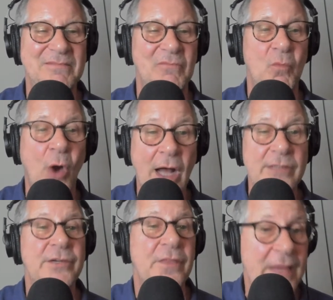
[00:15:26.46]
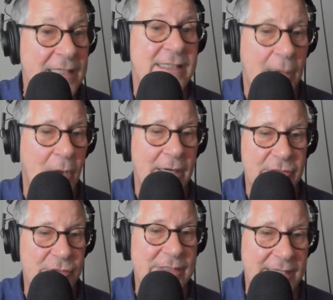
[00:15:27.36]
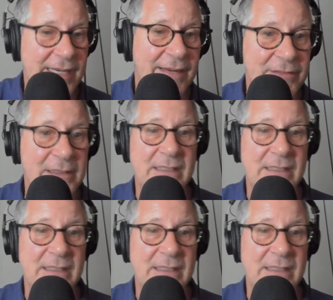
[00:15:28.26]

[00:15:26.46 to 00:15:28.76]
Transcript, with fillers: wants or thinks they want, as you said, David,